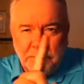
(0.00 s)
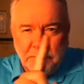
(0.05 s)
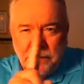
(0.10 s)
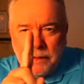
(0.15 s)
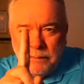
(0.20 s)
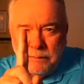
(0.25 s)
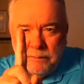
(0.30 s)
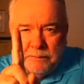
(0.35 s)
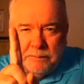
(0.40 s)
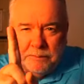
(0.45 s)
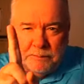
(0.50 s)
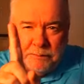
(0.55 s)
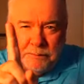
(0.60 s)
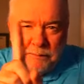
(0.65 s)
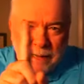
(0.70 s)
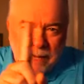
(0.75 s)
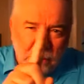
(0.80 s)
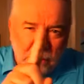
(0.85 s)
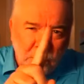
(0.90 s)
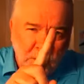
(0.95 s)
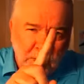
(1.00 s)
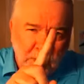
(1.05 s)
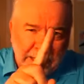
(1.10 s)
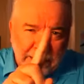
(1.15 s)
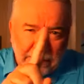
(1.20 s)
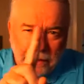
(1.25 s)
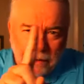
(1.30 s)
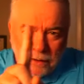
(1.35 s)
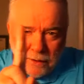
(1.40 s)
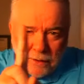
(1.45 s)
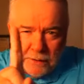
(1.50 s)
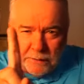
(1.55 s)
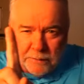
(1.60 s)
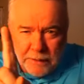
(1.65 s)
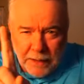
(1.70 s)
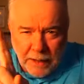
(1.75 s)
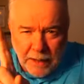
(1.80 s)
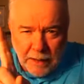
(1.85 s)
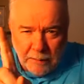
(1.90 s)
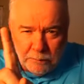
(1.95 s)
the bell ringer
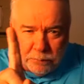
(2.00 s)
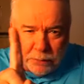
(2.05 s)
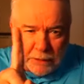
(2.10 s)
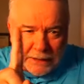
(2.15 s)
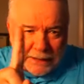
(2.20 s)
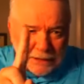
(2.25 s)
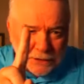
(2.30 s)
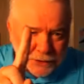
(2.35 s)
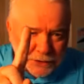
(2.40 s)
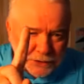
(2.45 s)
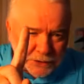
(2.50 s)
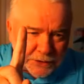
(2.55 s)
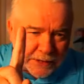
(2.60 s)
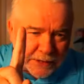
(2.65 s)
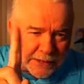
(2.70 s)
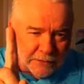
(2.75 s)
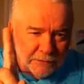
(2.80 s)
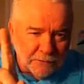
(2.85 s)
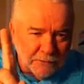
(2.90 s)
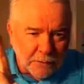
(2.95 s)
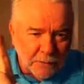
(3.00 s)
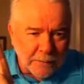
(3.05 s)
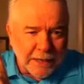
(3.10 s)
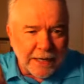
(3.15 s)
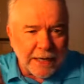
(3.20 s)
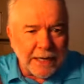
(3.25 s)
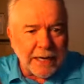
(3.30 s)
uh, bliss thing for me.